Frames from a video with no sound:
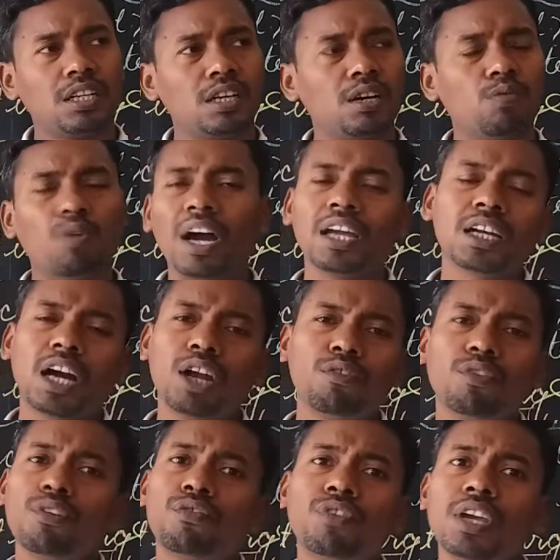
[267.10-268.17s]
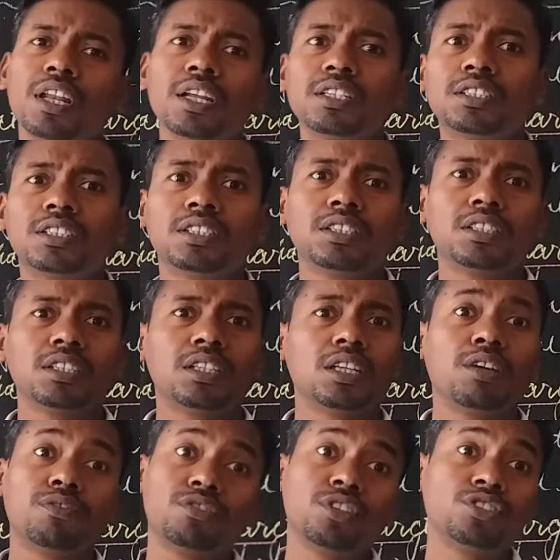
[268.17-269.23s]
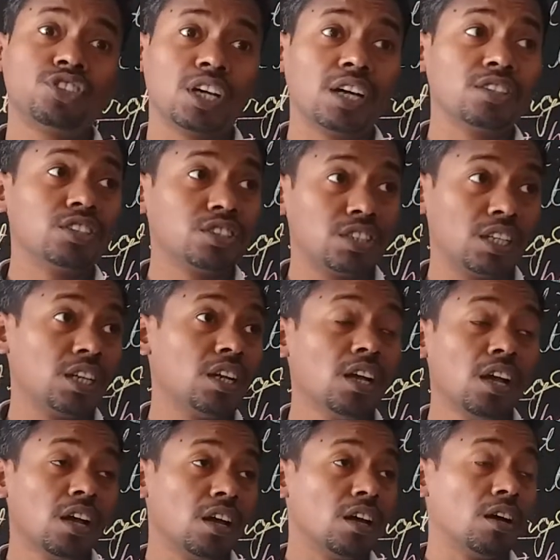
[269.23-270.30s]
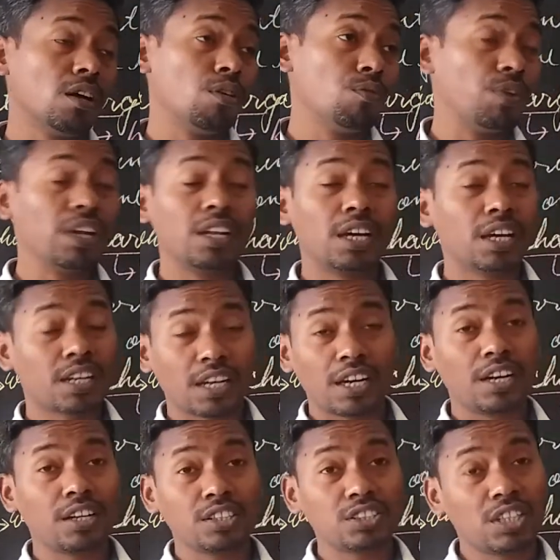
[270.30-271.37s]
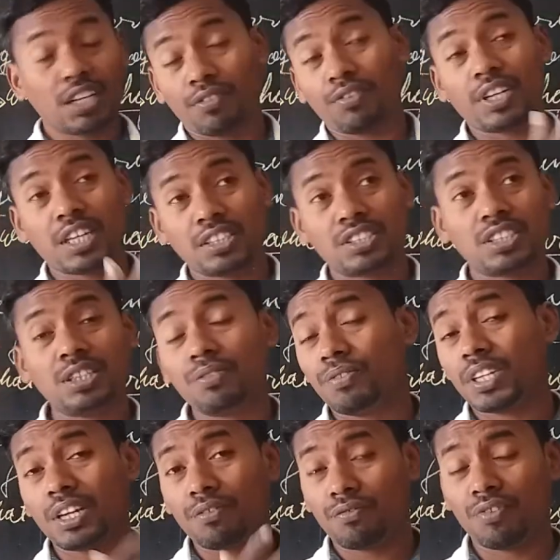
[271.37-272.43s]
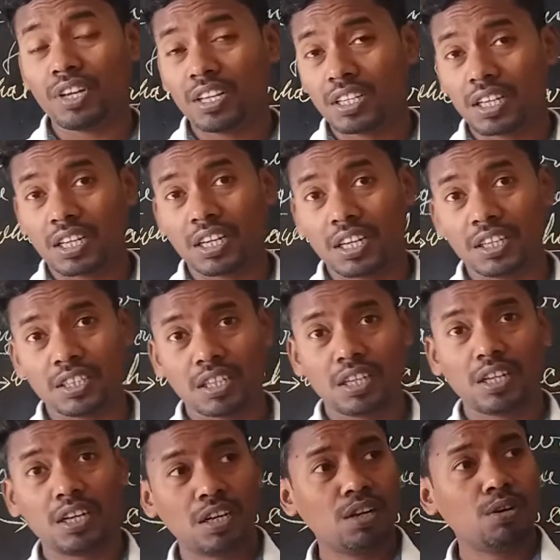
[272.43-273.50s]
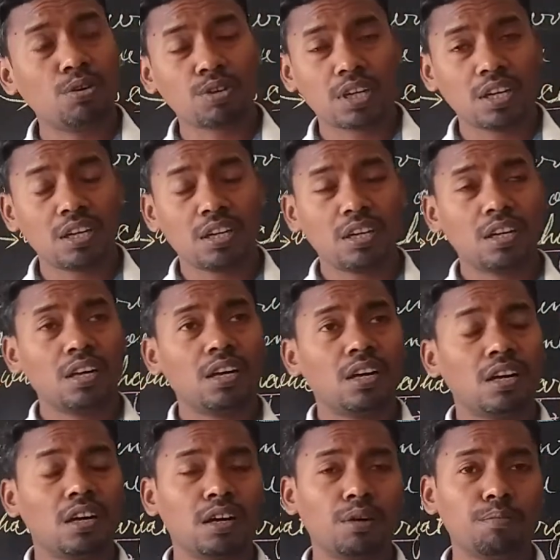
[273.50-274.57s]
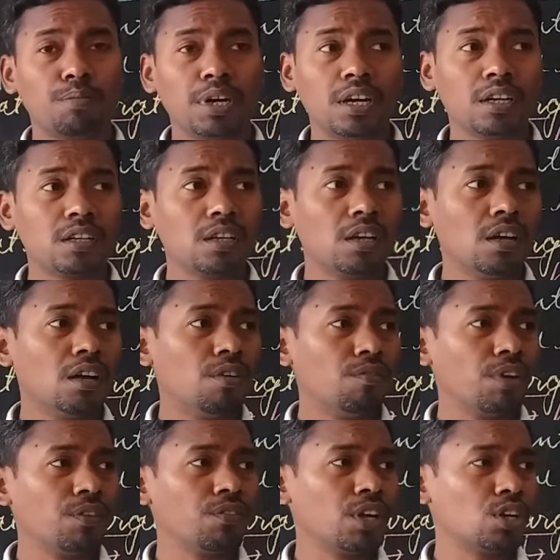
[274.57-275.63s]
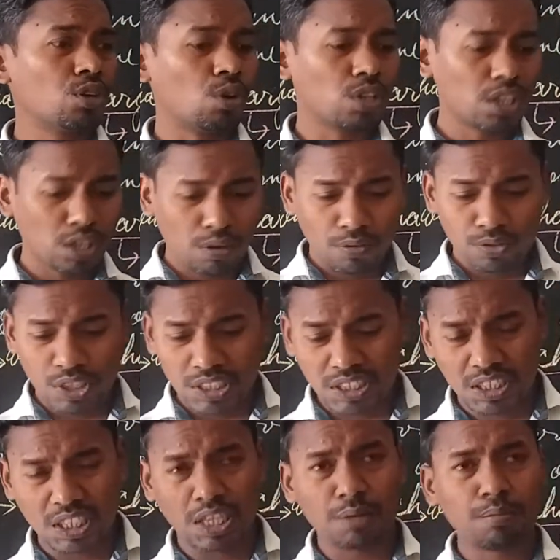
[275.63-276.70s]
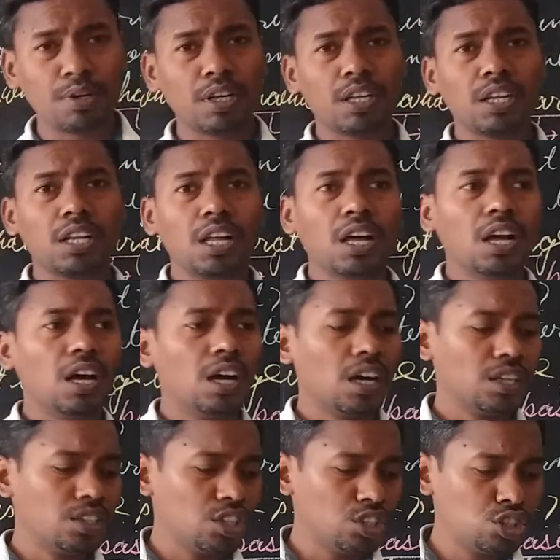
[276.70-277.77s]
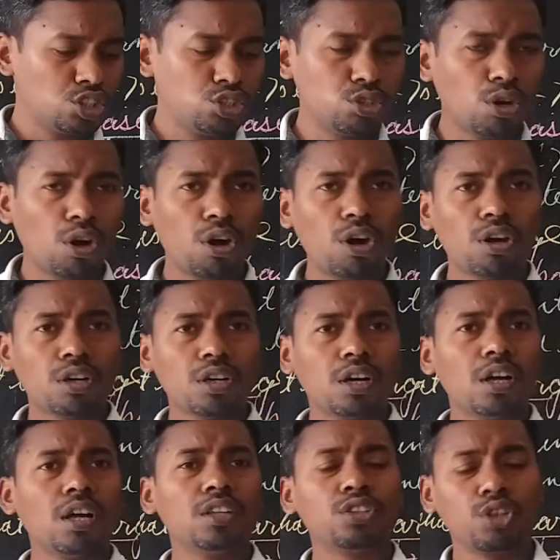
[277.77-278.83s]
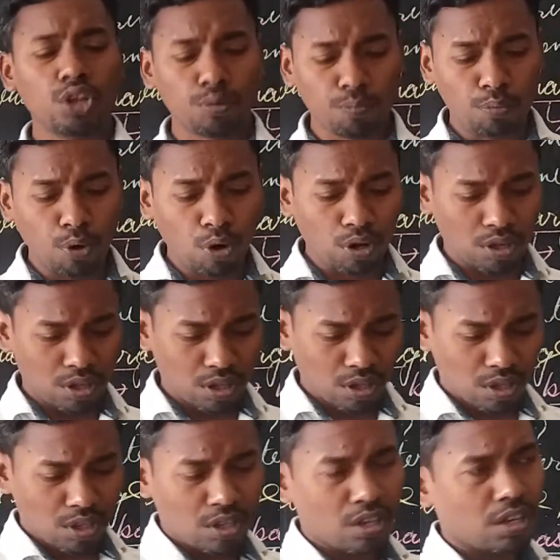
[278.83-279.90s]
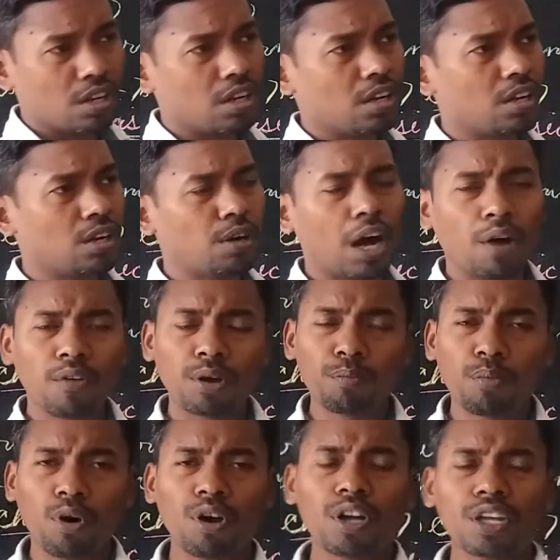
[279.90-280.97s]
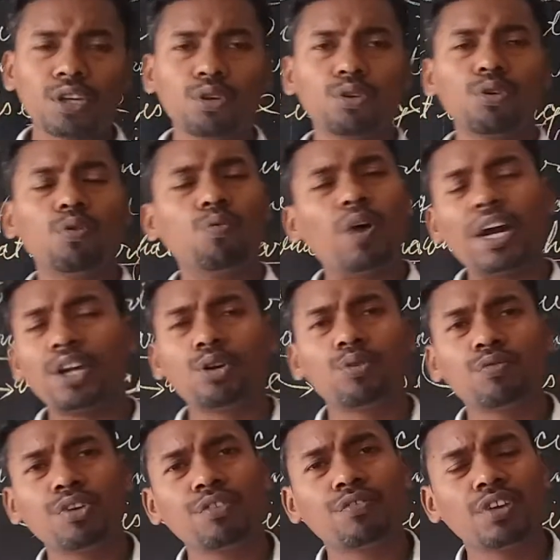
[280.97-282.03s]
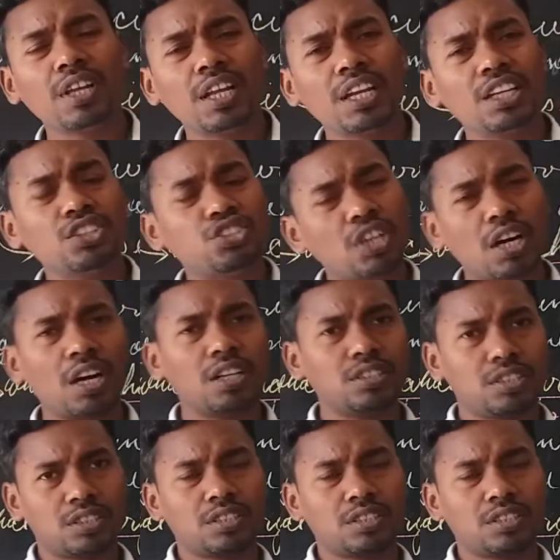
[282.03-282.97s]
why can't we feel it? If the charge is there, when a current is there, we can feel the current, okay? But when we are talking about this table, this chalk, their book, our body, you know, why don't we feel any charge?